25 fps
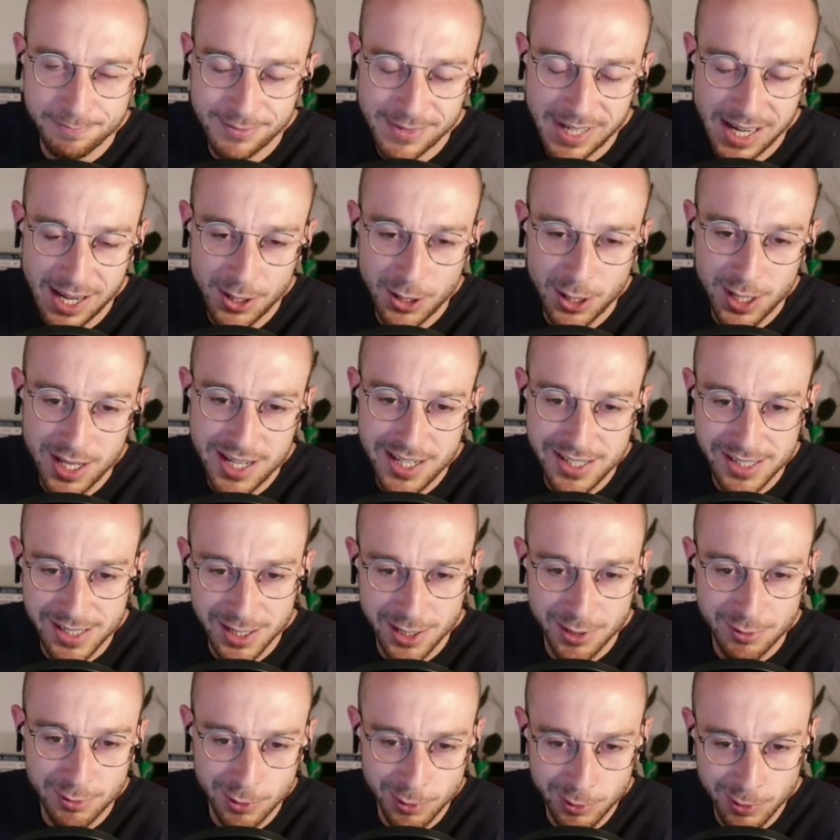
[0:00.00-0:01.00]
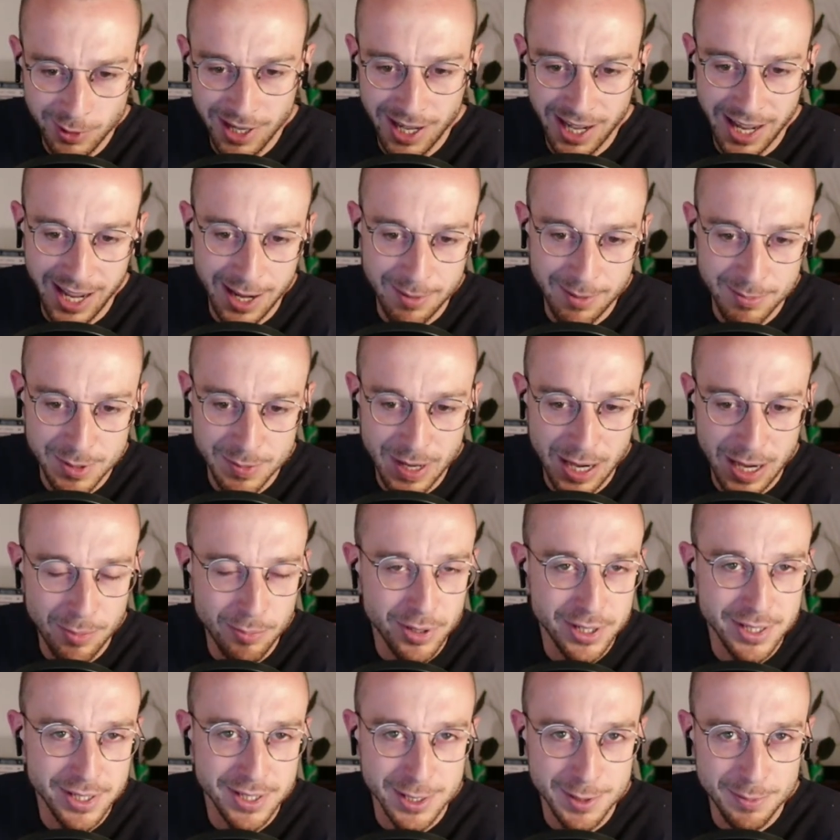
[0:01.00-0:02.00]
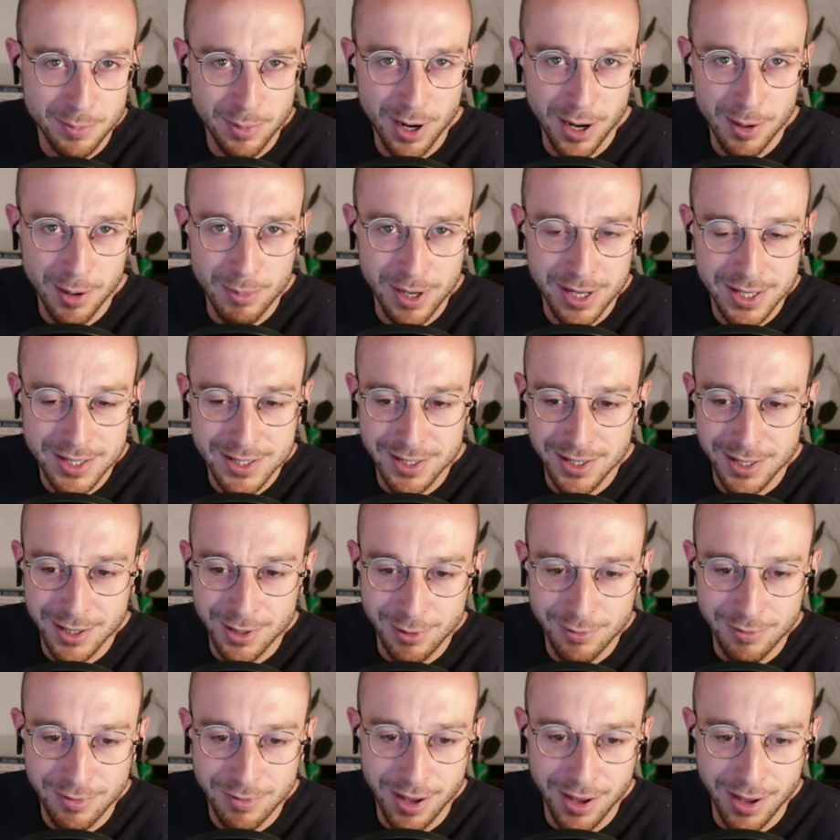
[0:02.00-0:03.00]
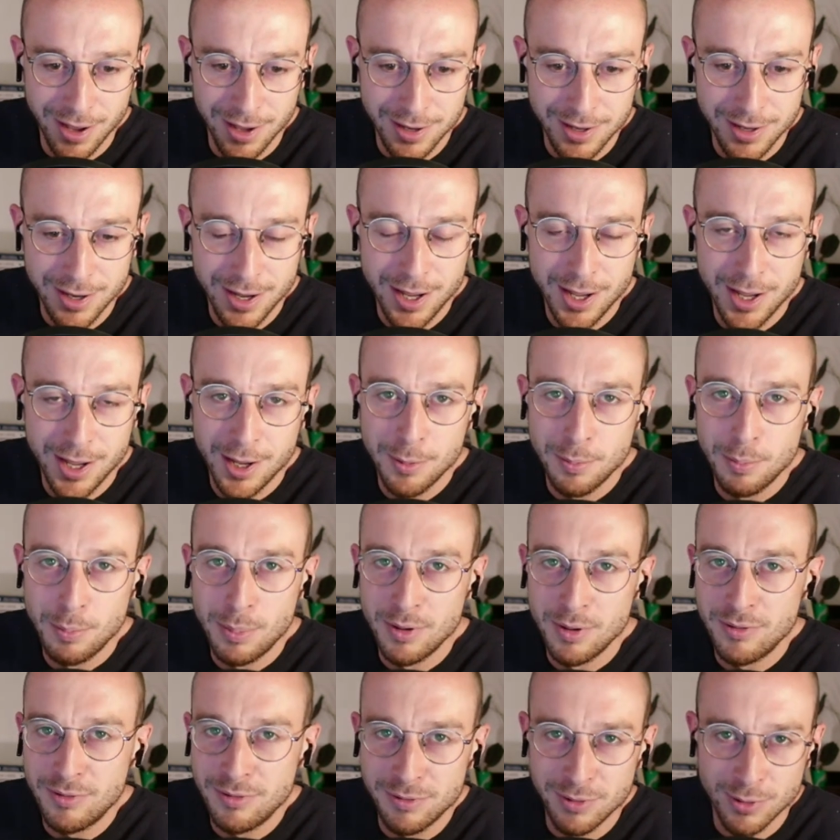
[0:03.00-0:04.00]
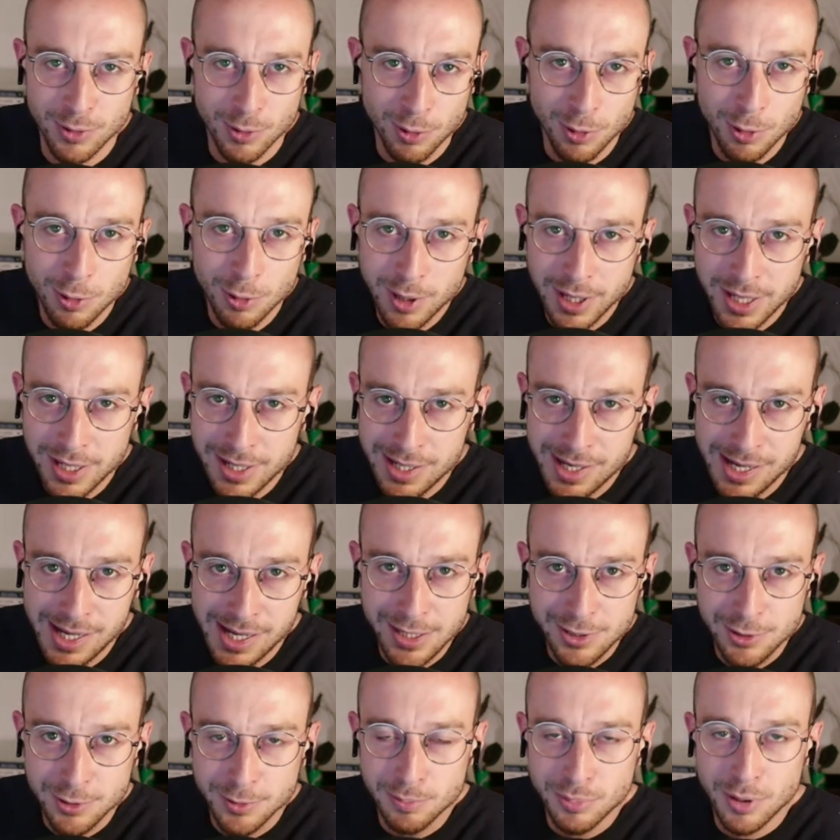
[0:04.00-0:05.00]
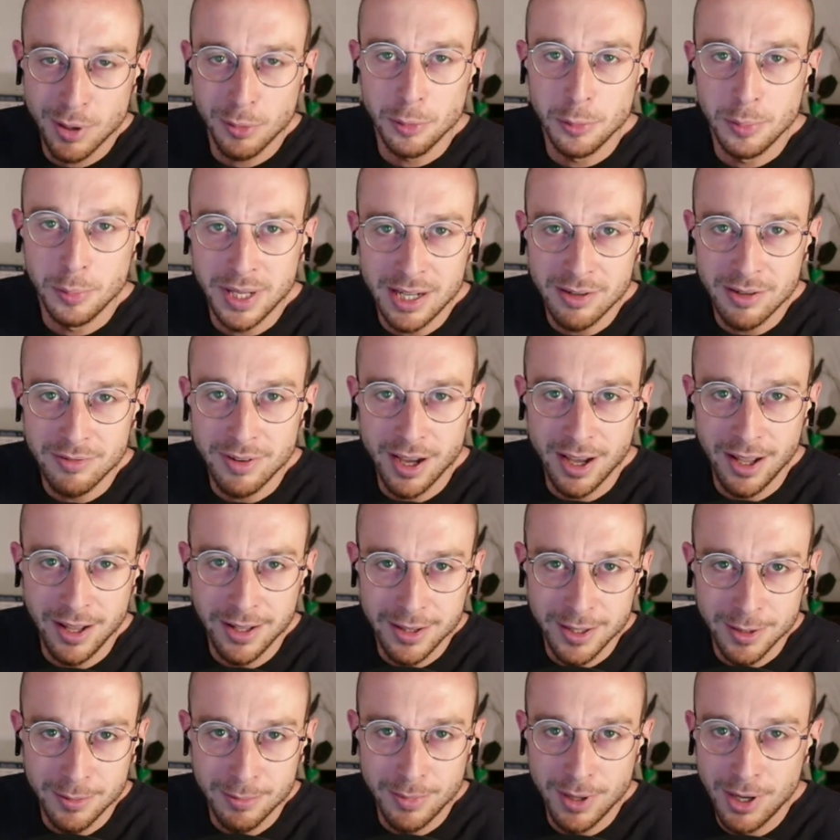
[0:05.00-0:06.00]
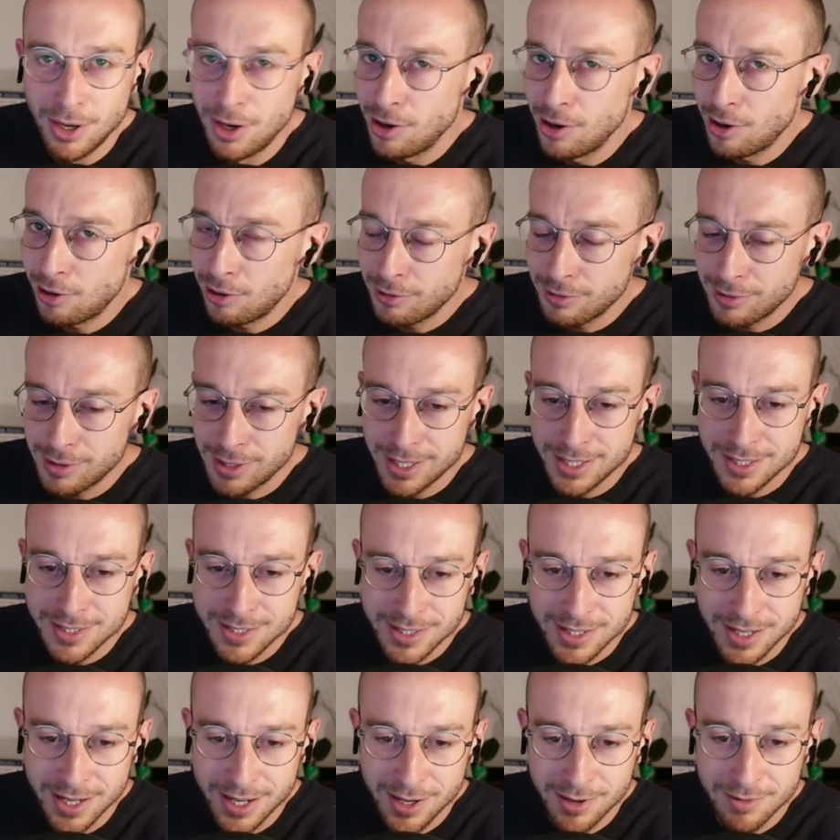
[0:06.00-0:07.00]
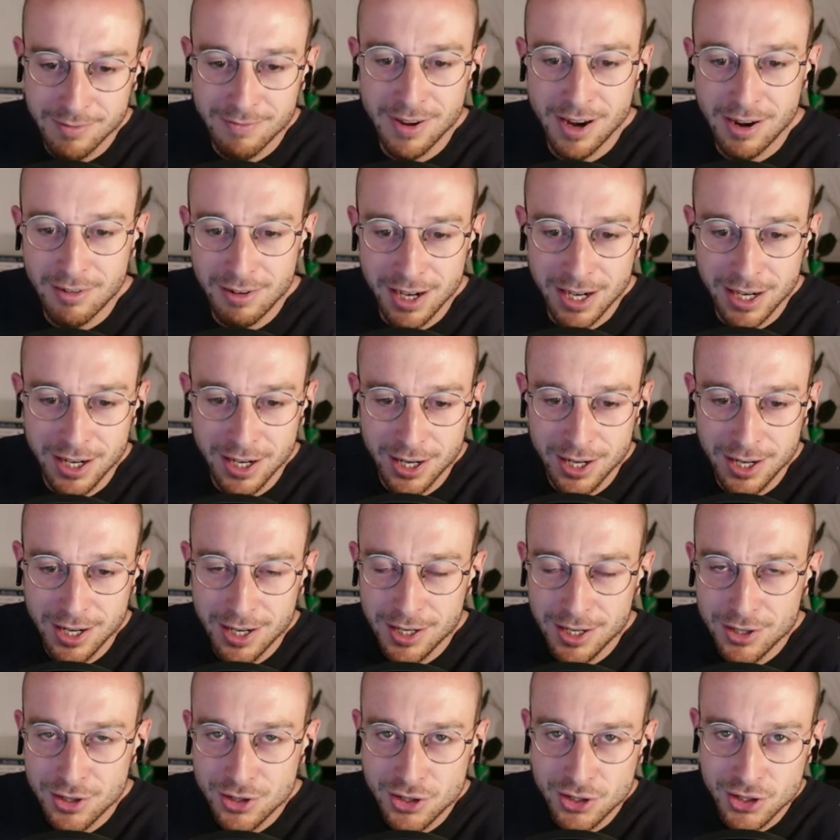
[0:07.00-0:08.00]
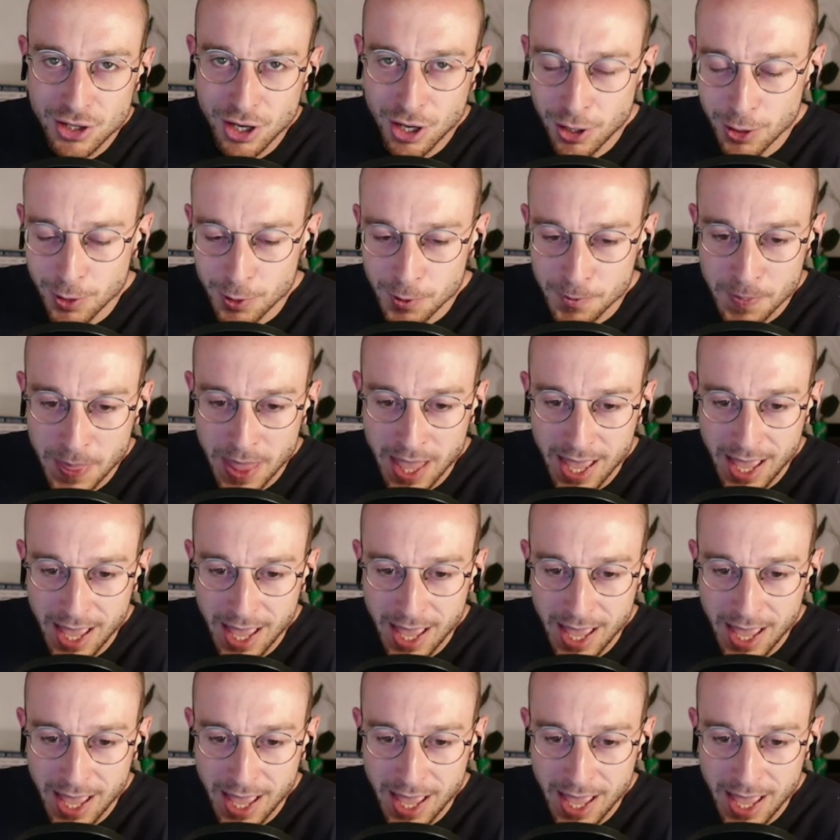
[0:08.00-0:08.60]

Now, these are all claims about Britain's Prime Minister you'll have heard before. Indeed, you'll probably have heard them on this very show.